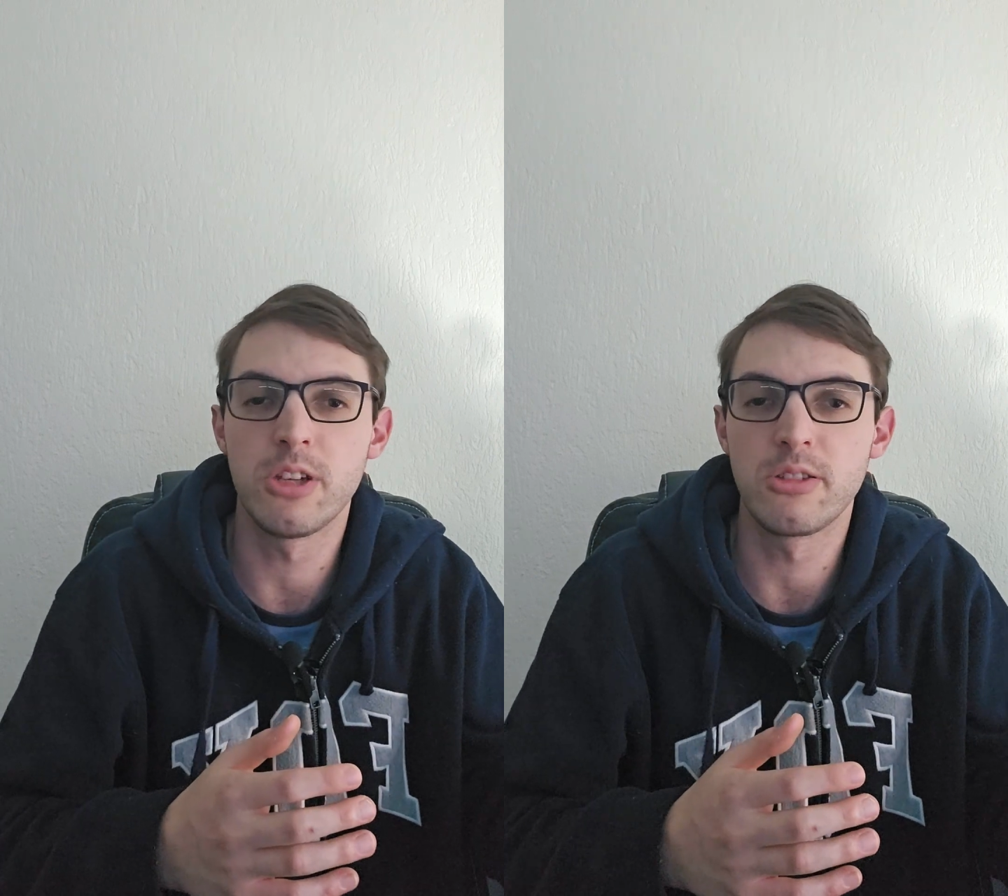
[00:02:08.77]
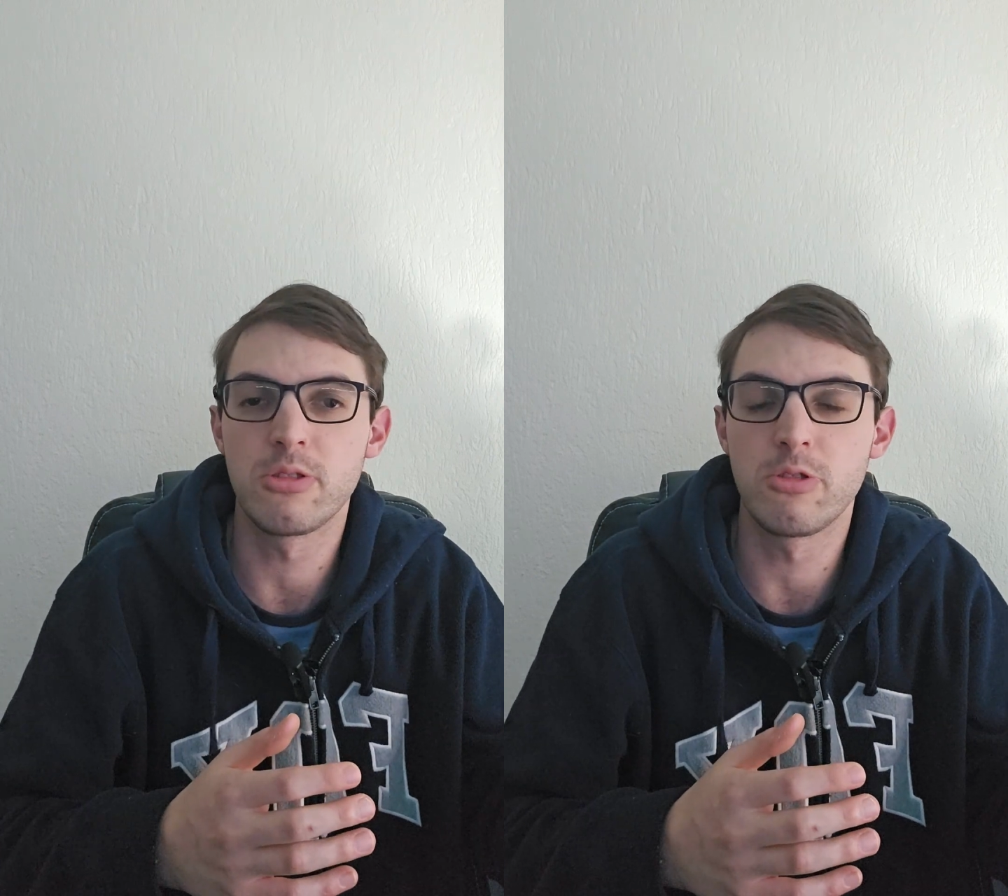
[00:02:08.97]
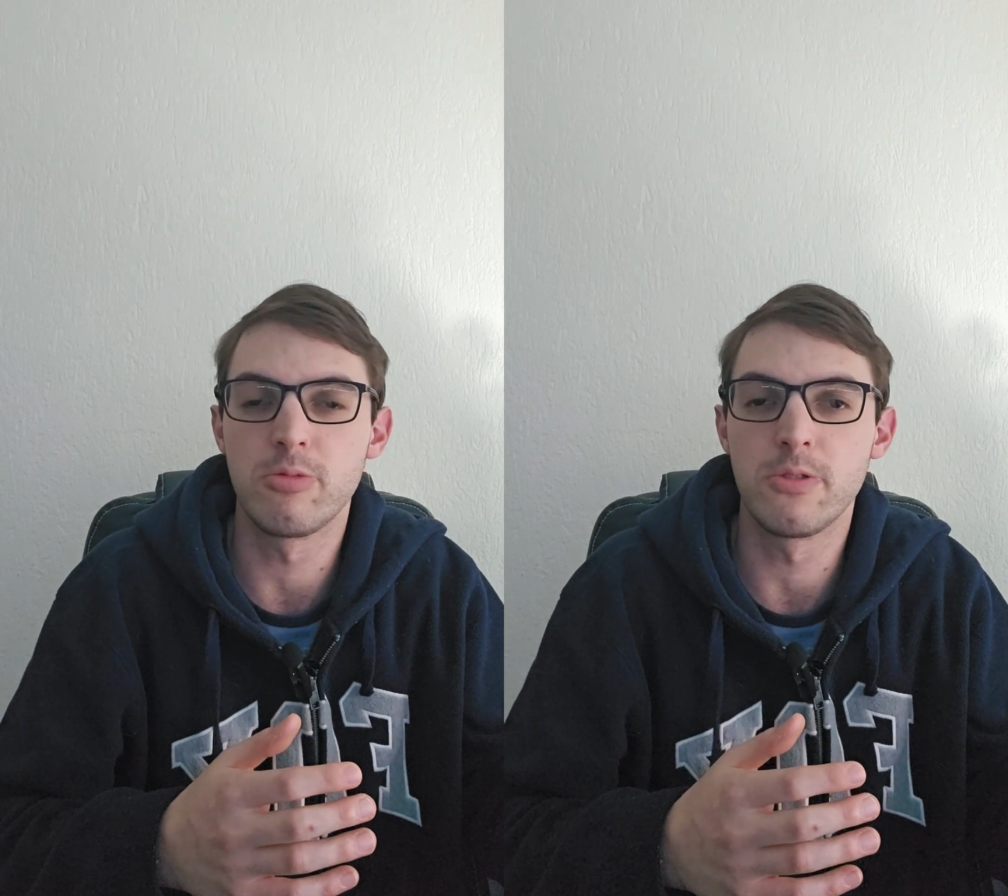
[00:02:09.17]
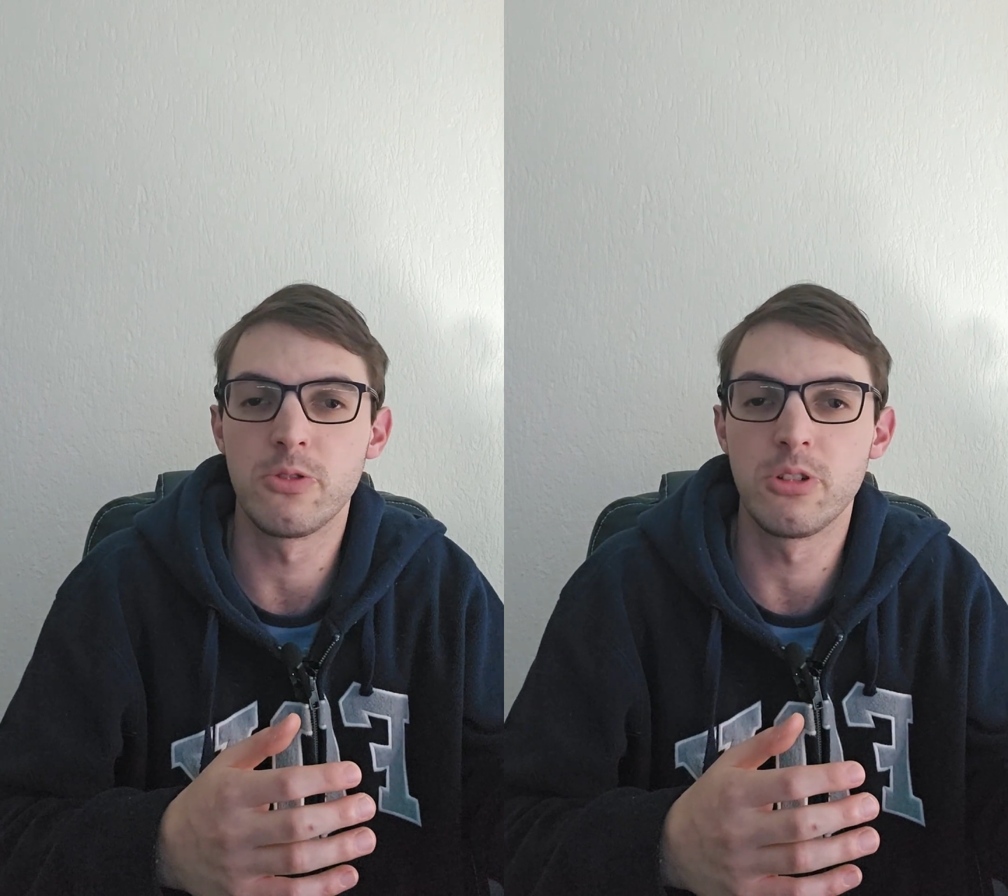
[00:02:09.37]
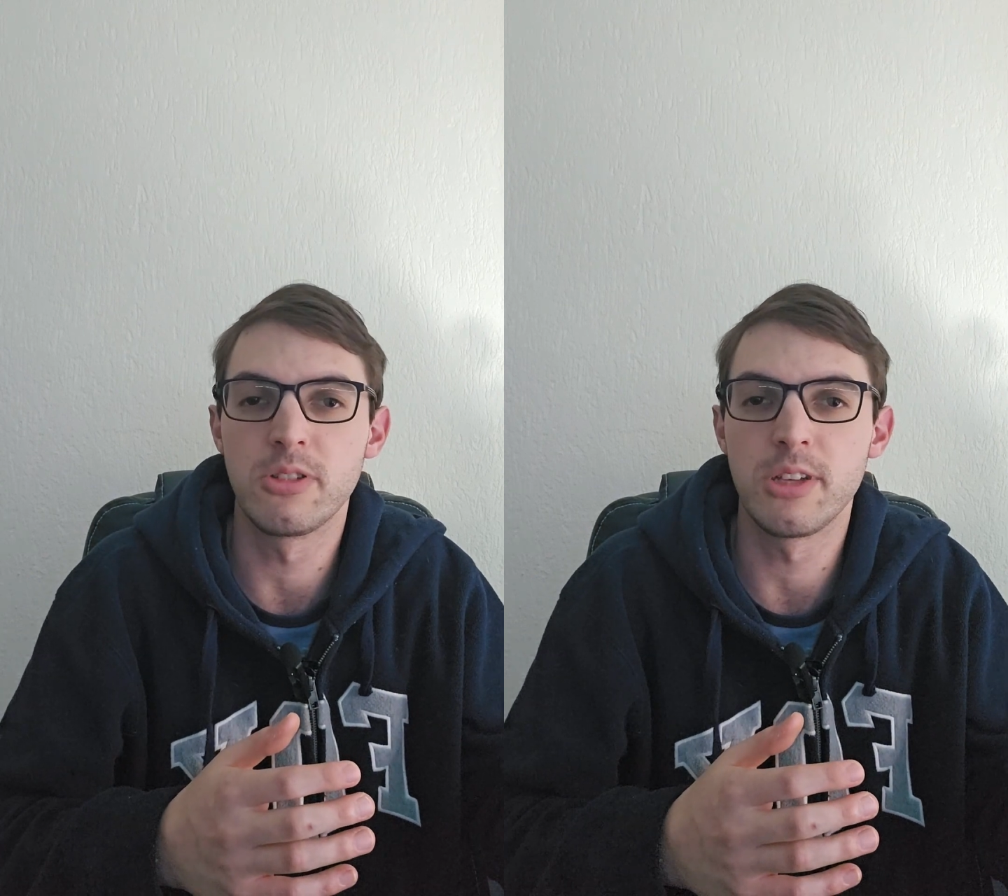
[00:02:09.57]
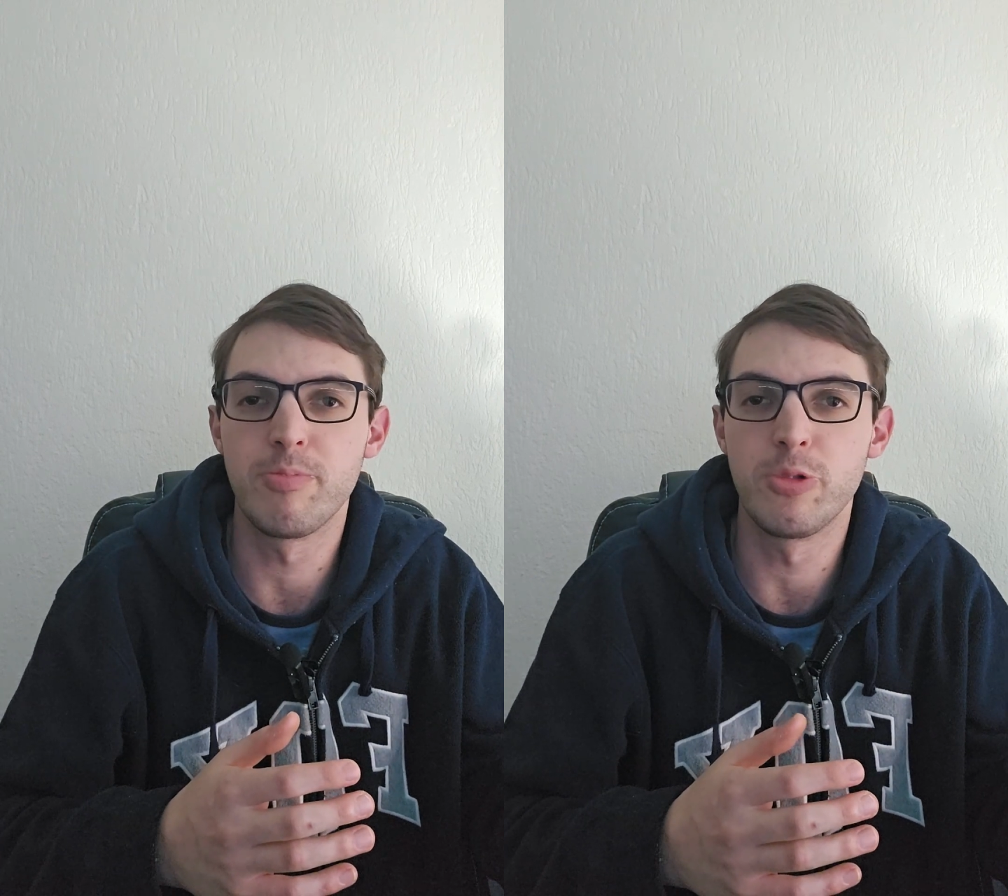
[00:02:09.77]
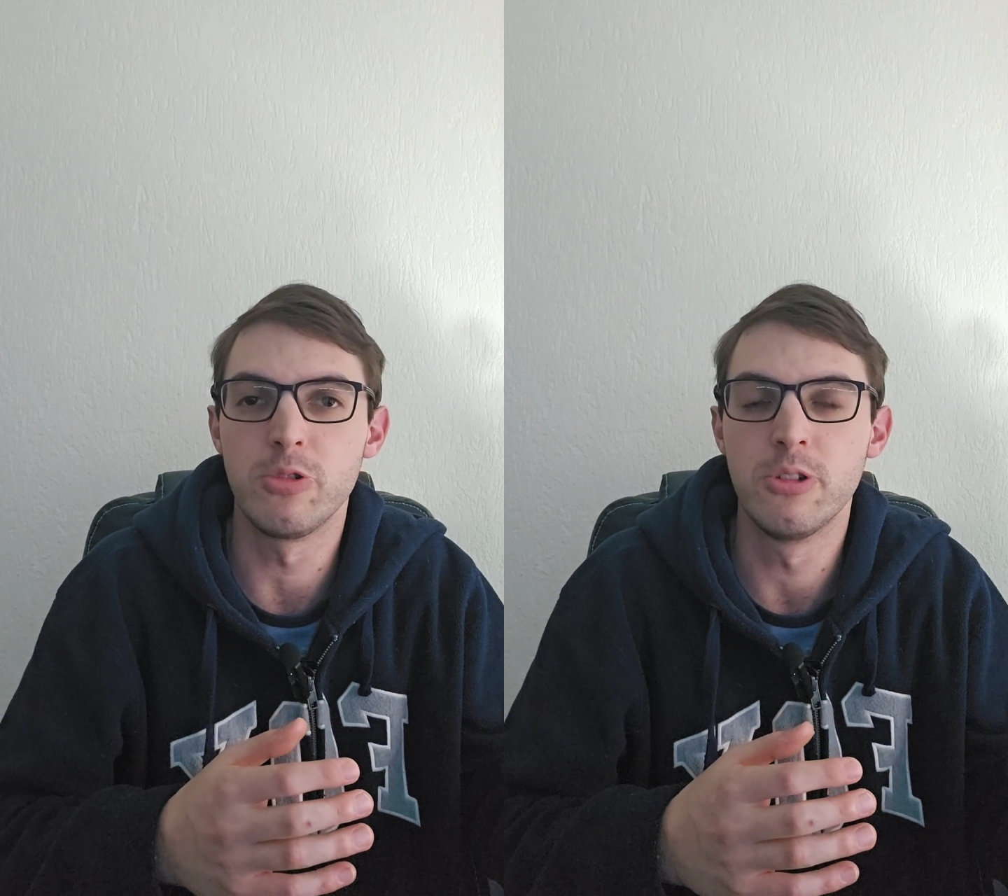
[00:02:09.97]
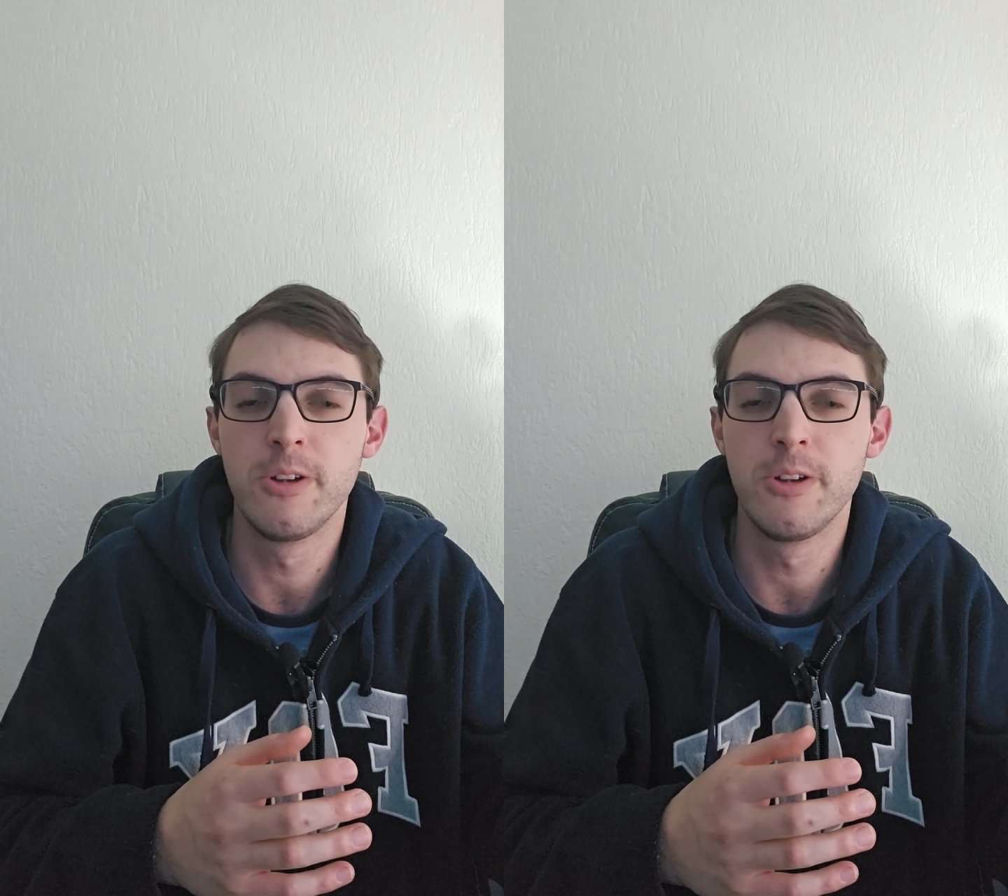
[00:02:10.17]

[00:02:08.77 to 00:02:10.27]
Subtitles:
that orbit, for example.